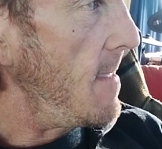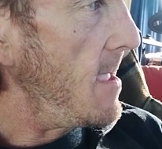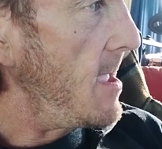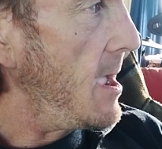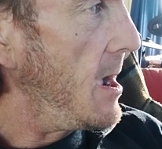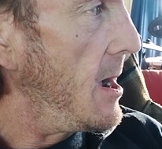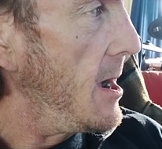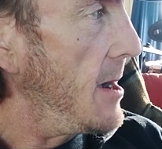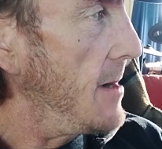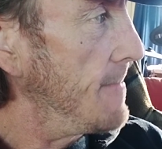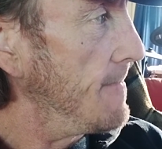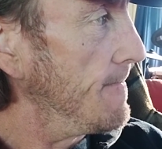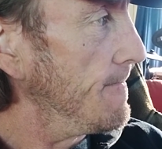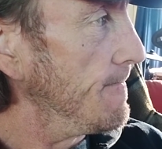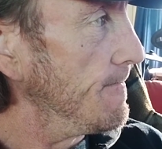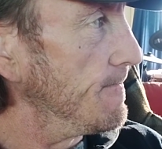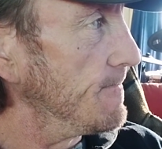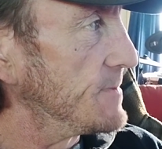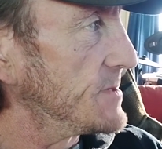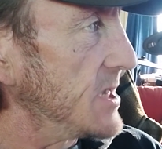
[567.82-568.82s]
Some
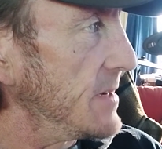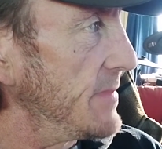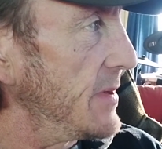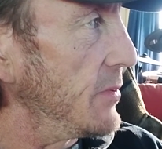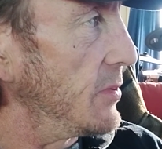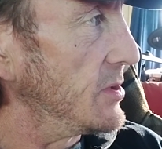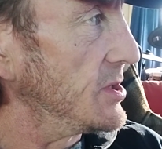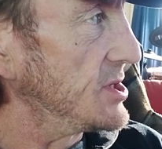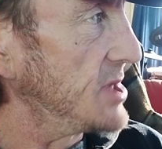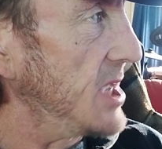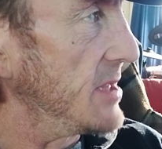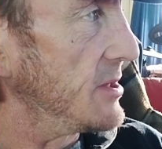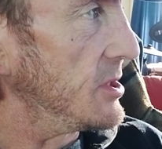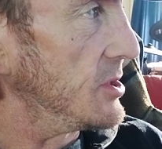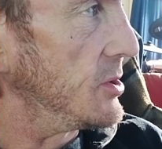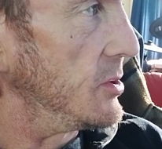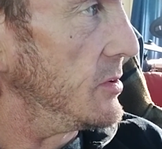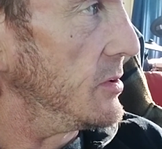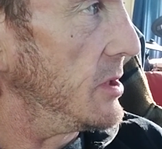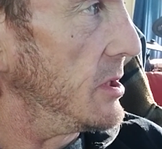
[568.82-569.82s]
people just had to
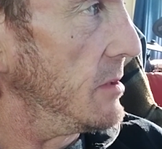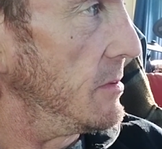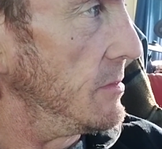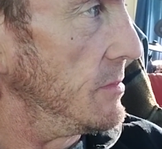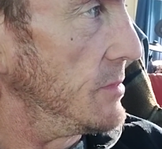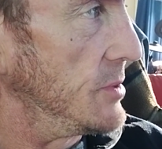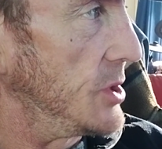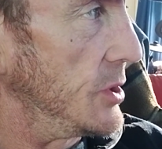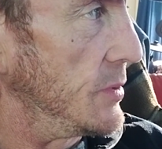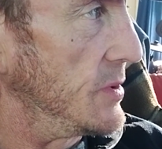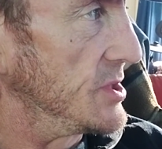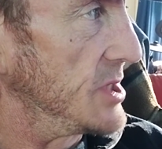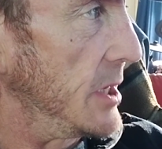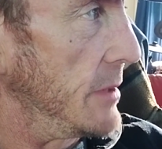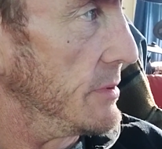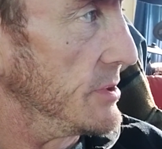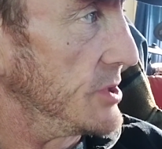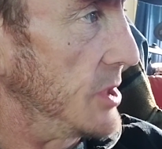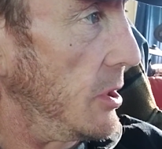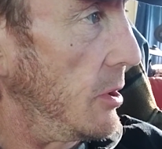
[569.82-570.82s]
do as they
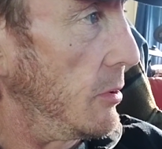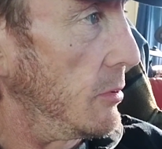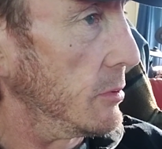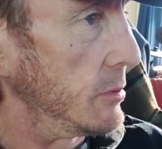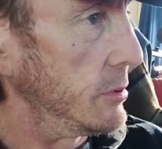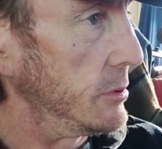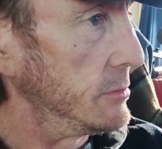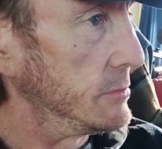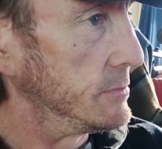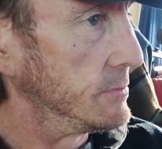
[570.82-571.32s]
were told.